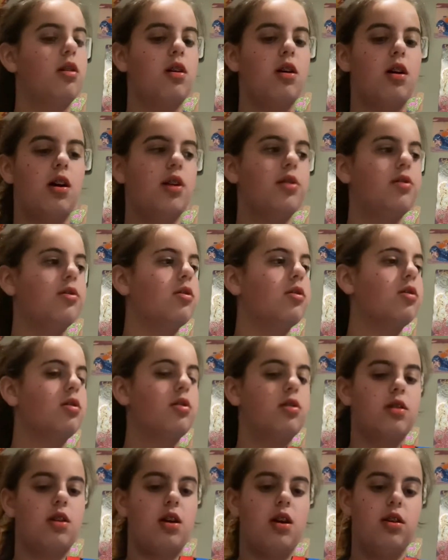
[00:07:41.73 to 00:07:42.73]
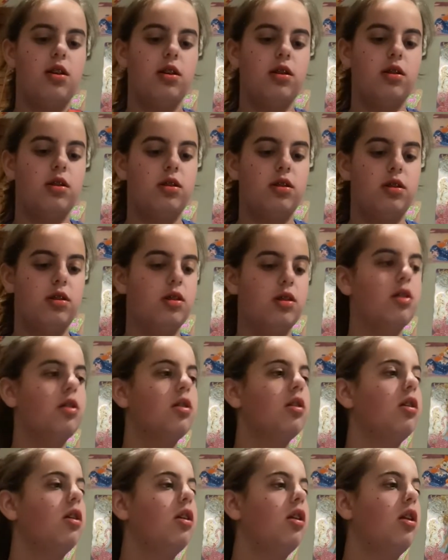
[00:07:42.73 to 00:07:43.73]
I need
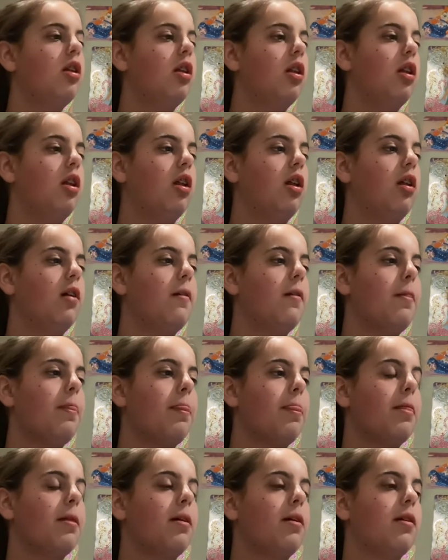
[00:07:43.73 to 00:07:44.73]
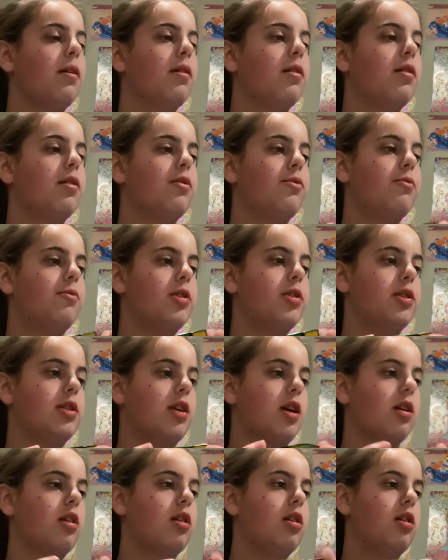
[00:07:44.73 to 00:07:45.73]
to, one
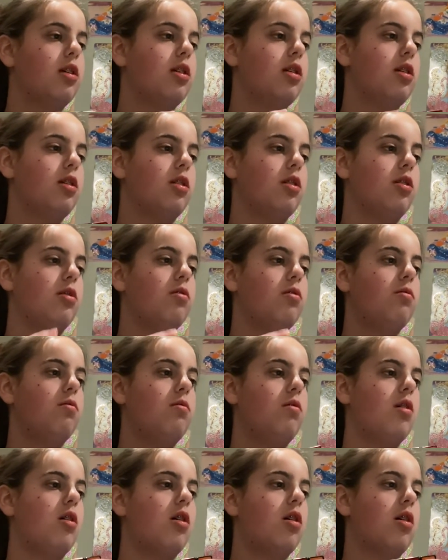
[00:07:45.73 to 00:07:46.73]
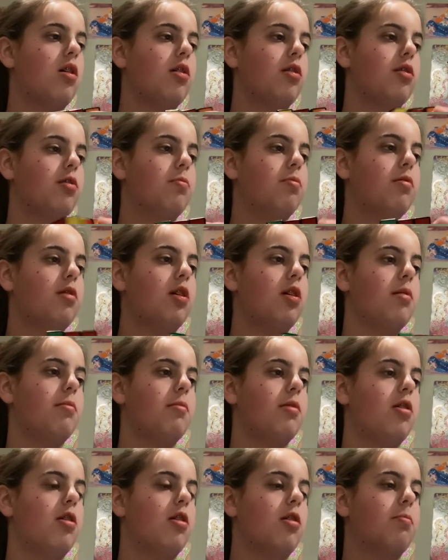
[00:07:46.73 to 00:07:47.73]
sec. U, R, U
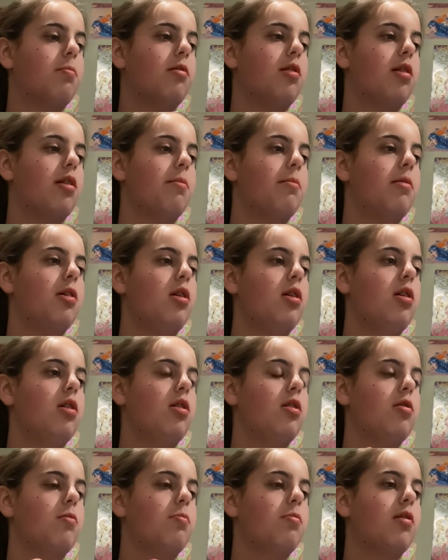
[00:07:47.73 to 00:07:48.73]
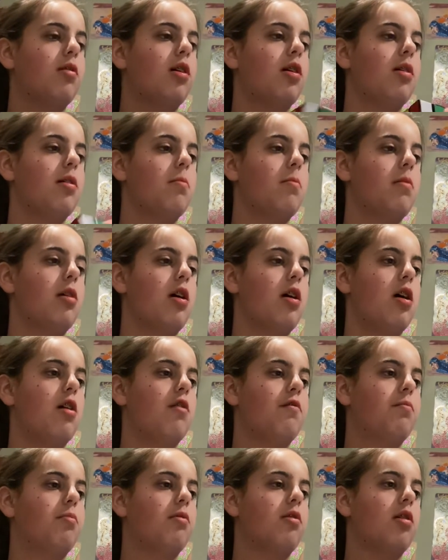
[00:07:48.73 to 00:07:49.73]
prime, R prime, U prime,
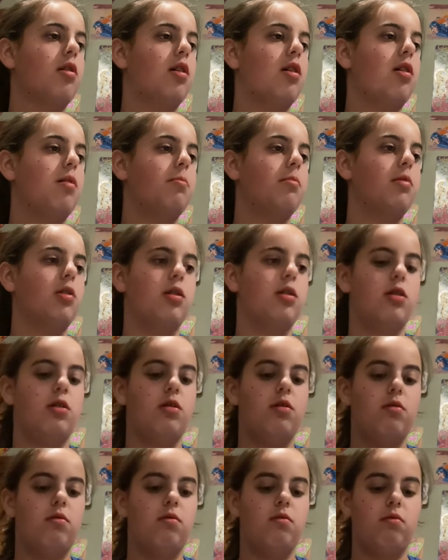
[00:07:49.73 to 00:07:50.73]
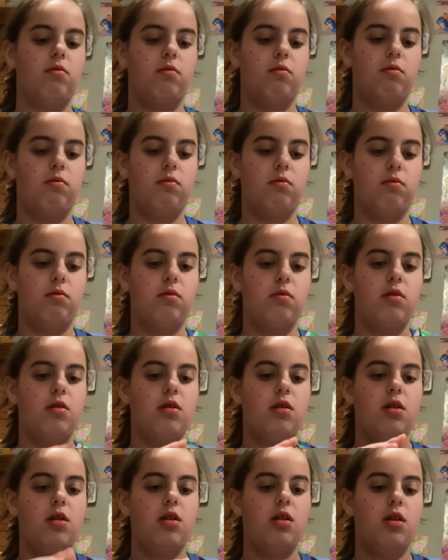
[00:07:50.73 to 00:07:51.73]
F prime, U,
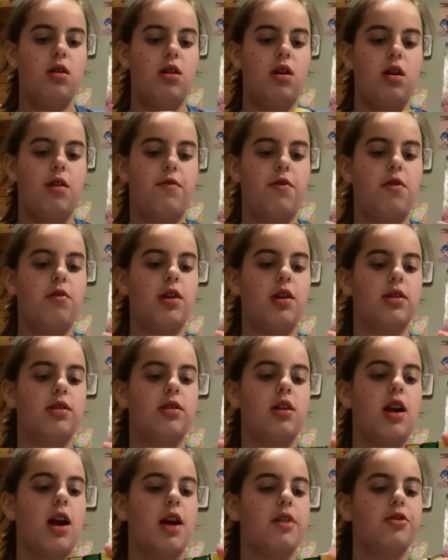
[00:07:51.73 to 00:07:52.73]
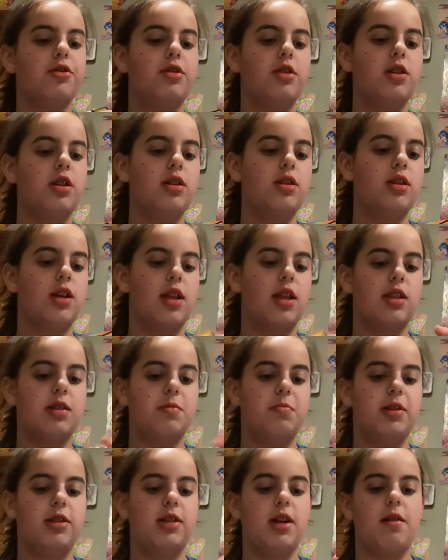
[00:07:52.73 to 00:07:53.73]
F. Okay, sorry, I just needed to get this
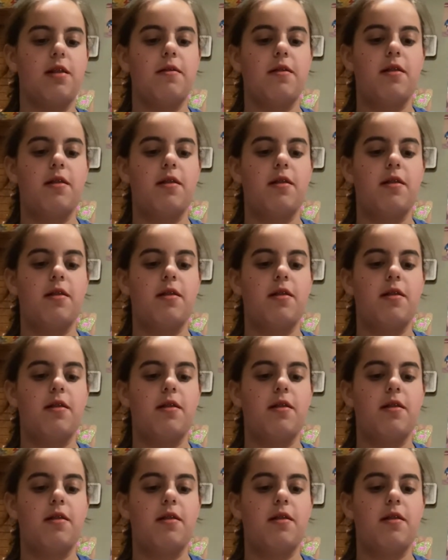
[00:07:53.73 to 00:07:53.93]
piece out.